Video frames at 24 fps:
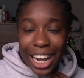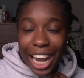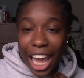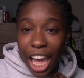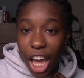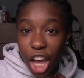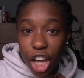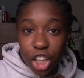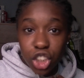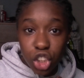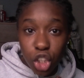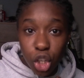let
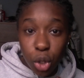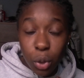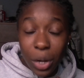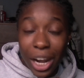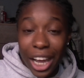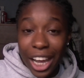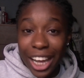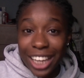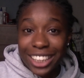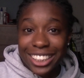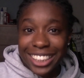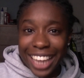her do,
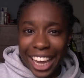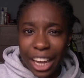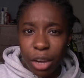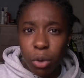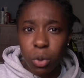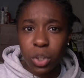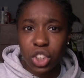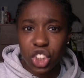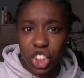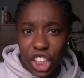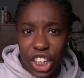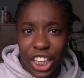let her
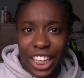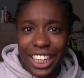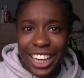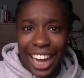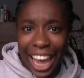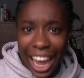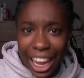take what she can